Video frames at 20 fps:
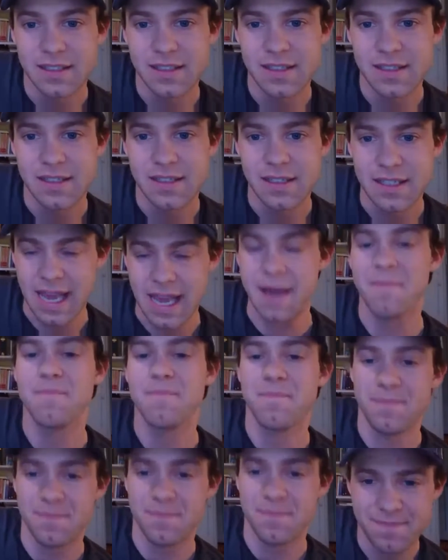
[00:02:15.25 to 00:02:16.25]
Yeah,
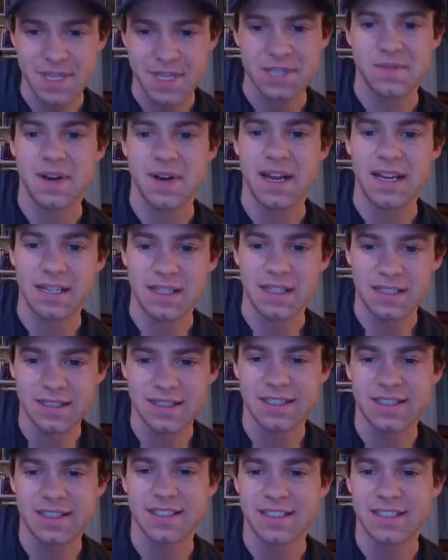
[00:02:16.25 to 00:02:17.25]
that's right.
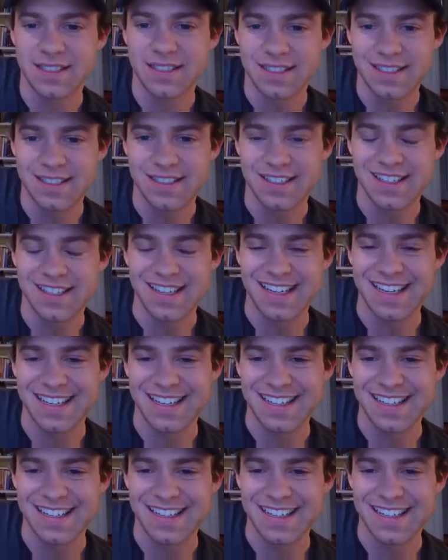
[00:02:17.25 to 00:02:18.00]
Yeah.